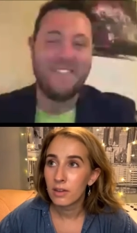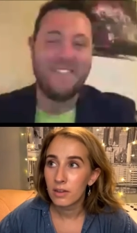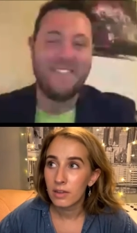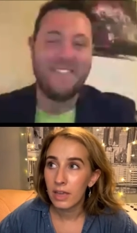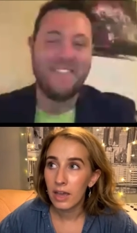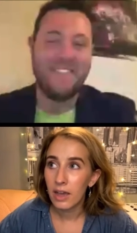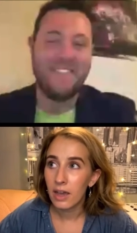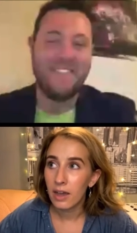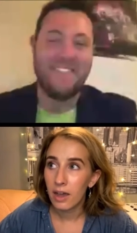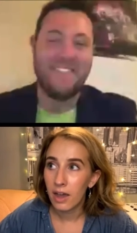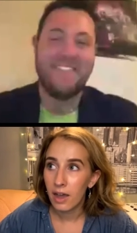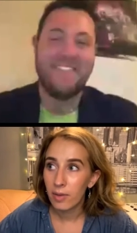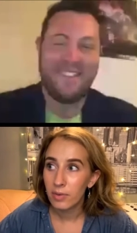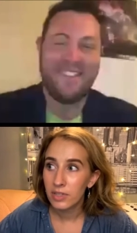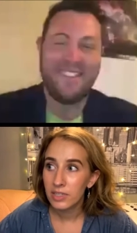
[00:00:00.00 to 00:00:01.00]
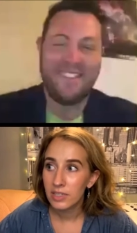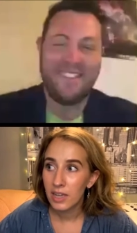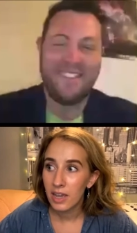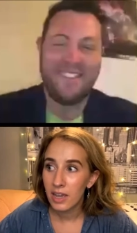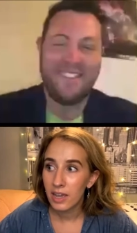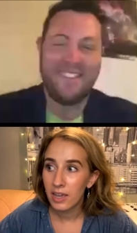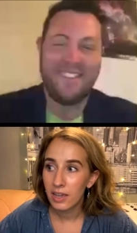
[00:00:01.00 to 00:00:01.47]
Speaker 1: Yeah, I would
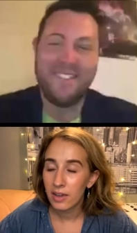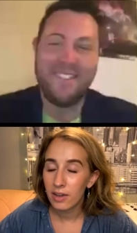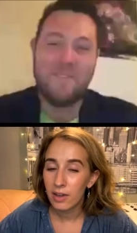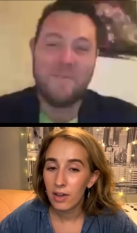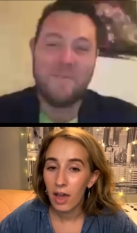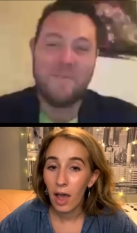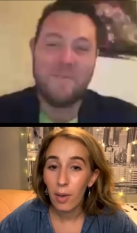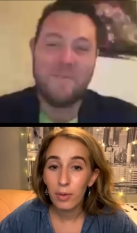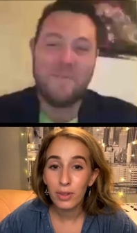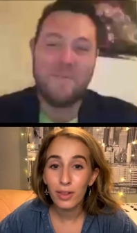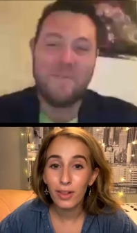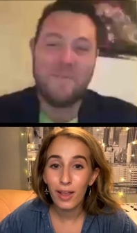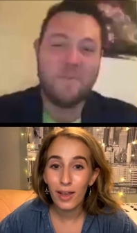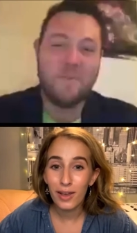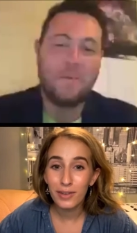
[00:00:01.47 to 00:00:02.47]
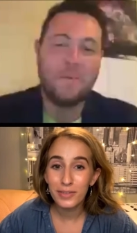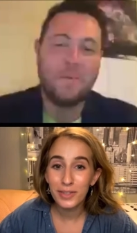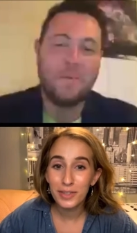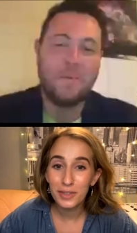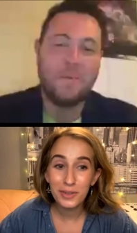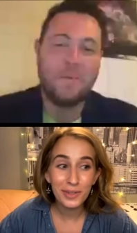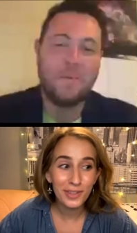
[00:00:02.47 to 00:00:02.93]
say I would love to
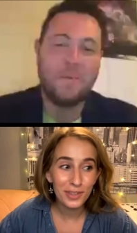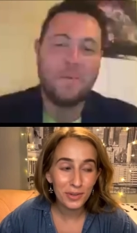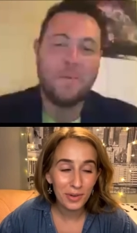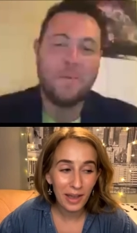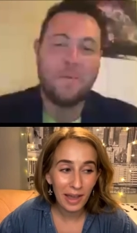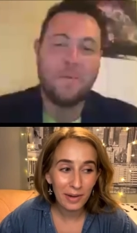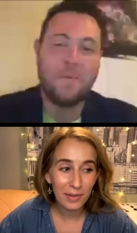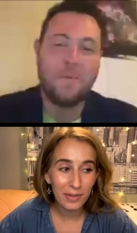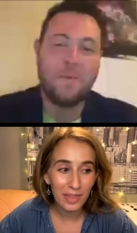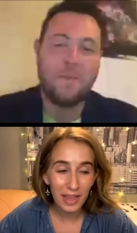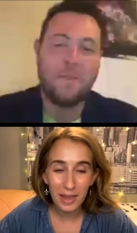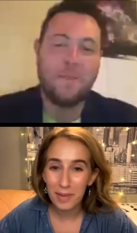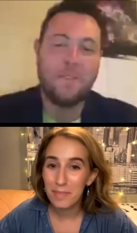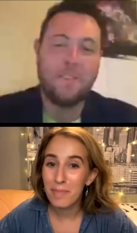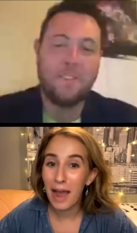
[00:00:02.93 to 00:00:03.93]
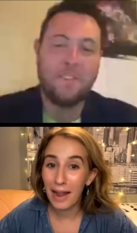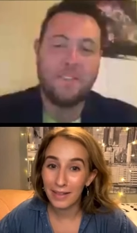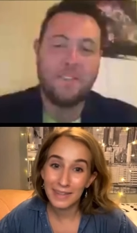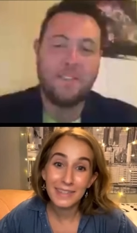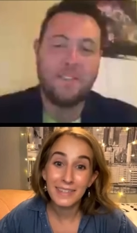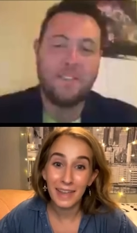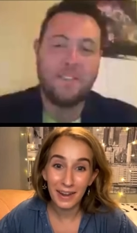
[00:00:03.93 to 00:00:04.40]
do a duet with like
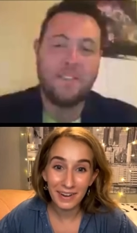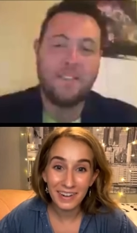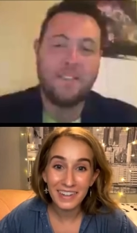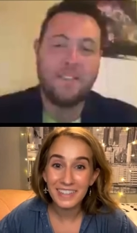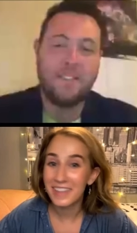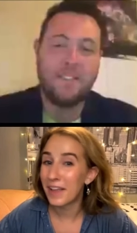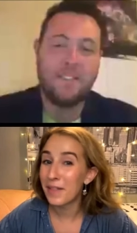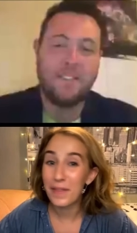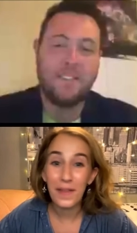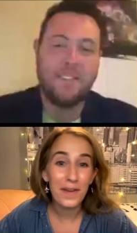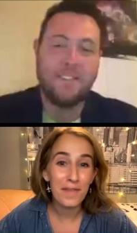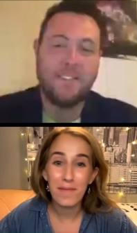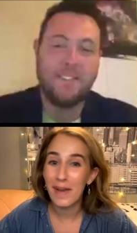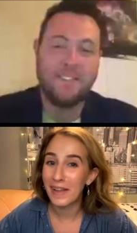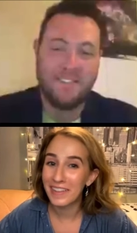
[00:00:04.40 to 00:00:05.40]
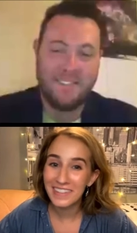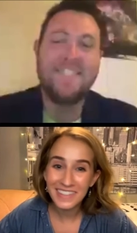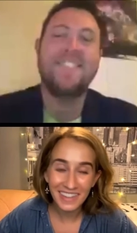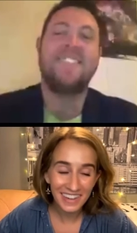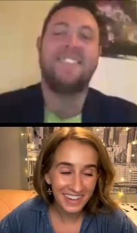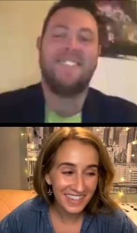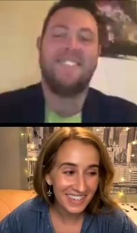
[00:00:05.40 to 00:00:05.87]
Miley Cyrus. I love Miley
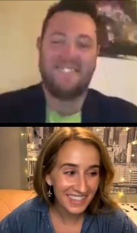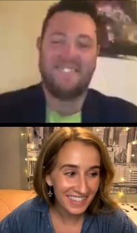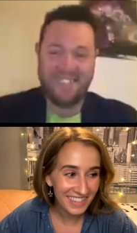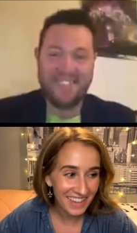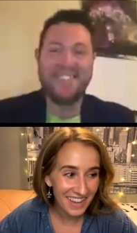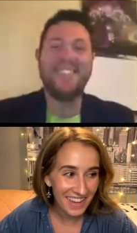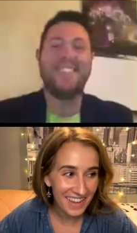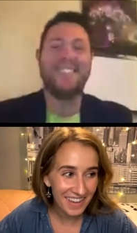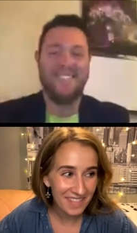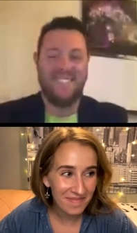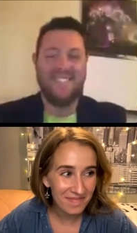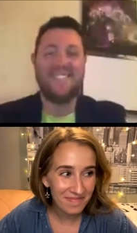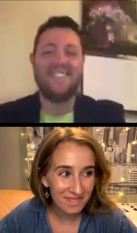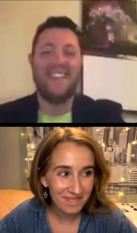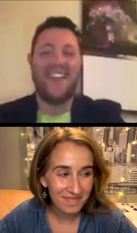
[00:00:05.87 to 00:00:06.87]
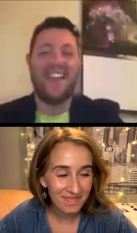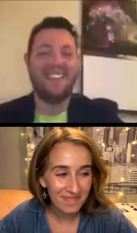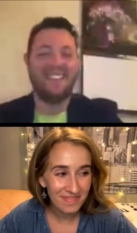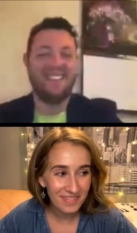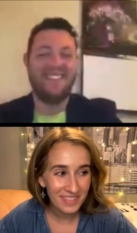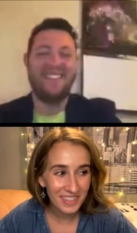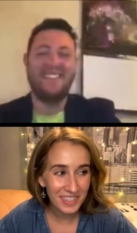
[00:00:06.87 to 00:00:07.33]
Cyrus. Um,
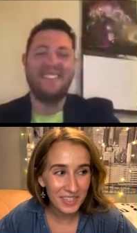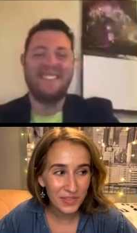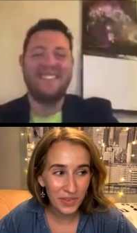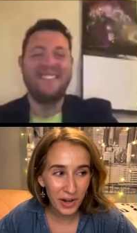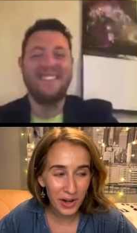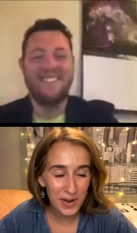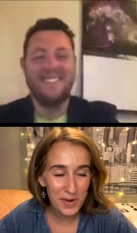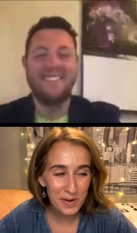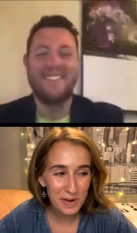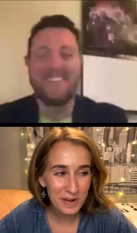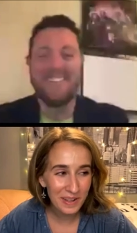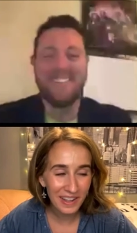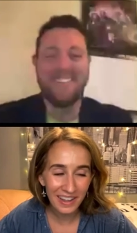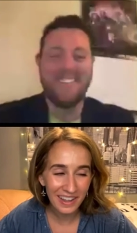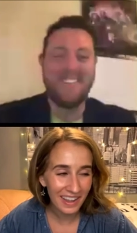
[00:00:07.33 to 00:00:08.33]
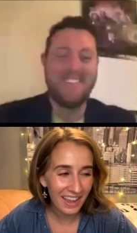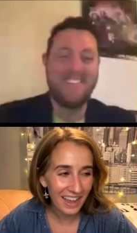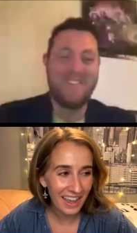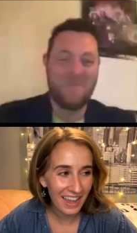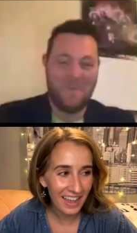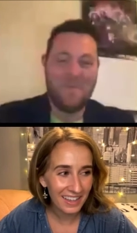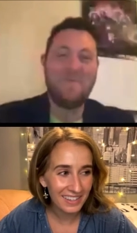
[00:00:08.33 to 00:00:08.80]
she's very cool,
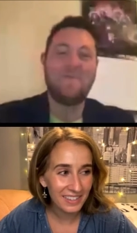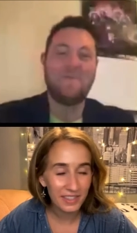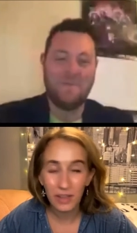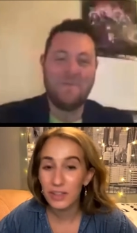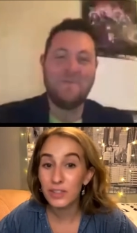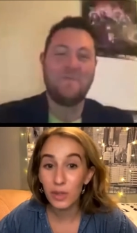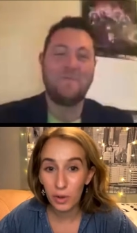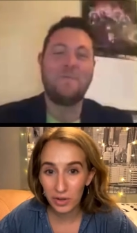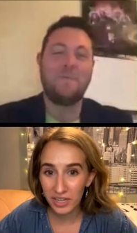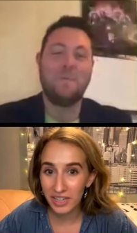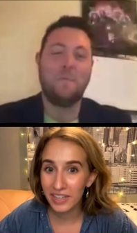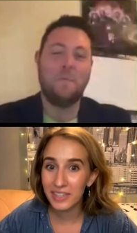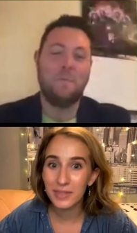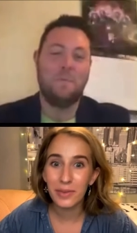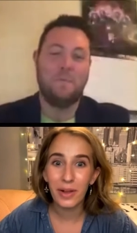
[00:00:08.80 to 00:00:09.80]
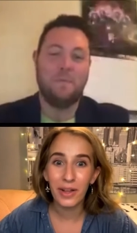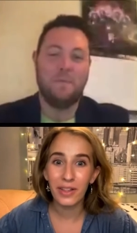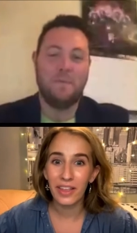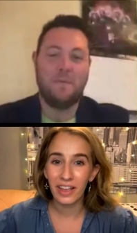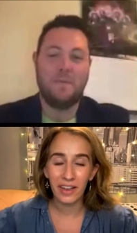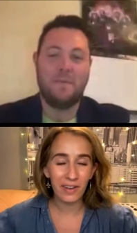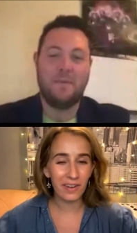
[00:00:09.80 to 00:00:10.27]
and Dodie as well.
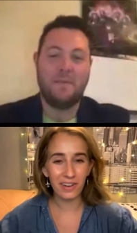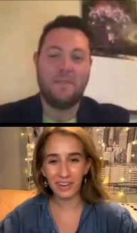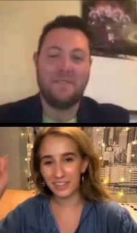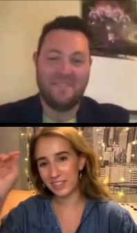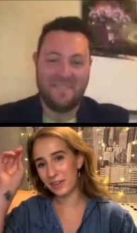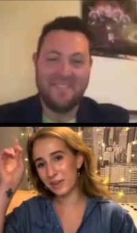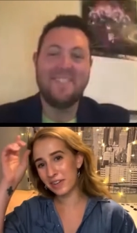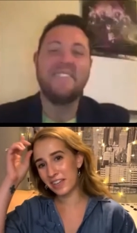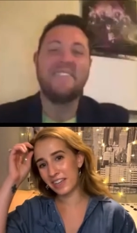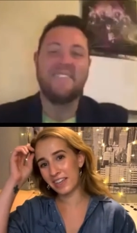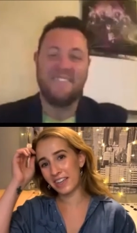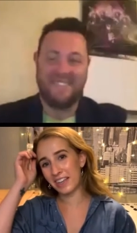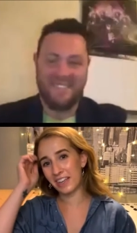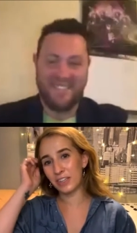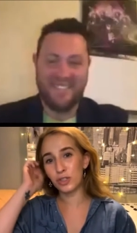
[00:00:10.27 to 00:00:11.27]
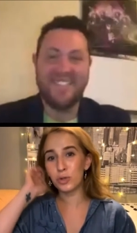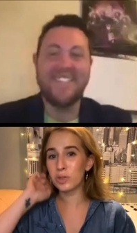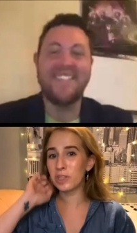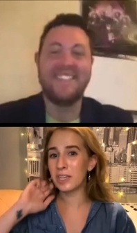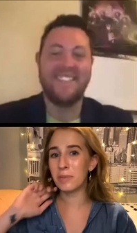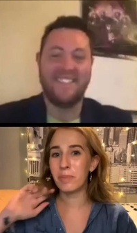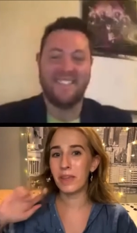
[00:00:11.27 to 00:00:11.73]
Like, oh, Dodie and
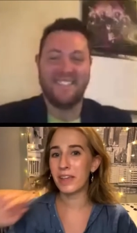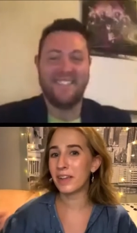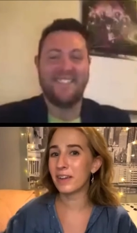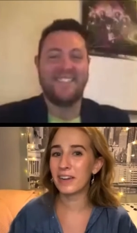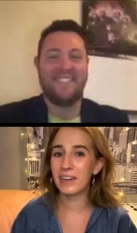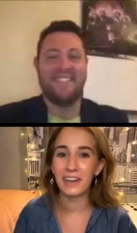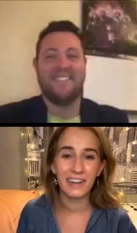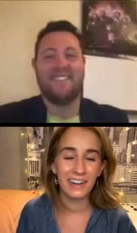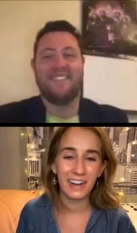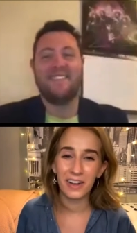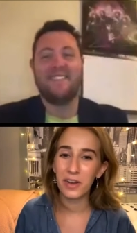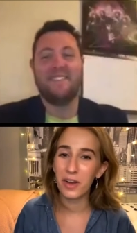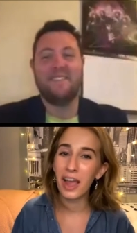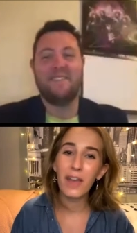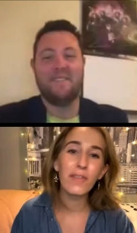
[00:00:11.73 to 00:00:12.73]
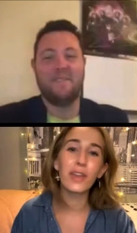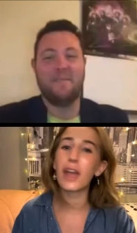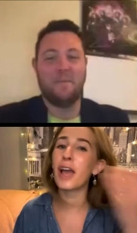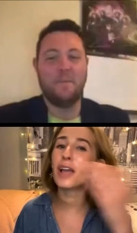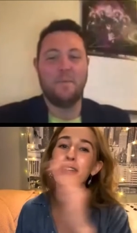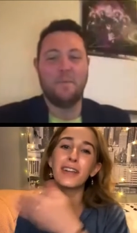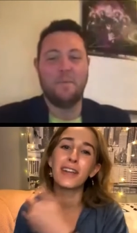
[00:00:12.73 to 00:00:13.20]
Julien Baker. Oh, I have like
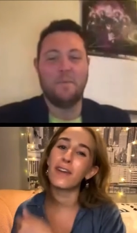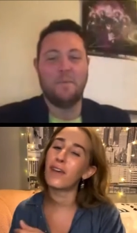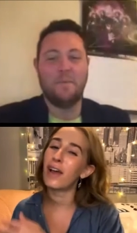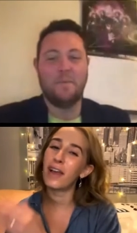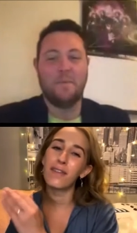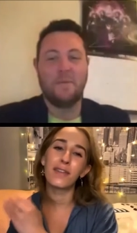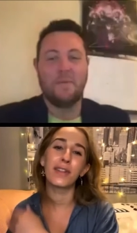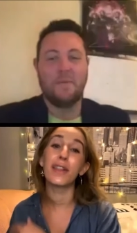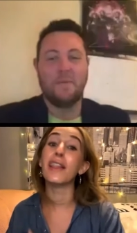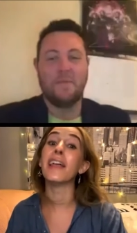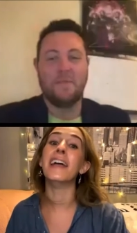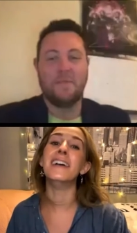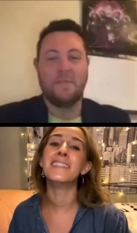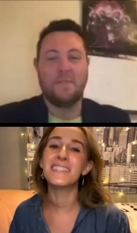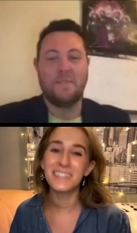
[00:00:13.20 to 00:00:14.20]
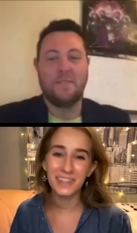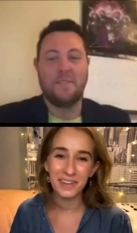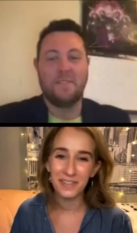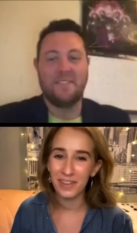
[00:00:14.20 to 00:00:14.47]
I could have I have a list of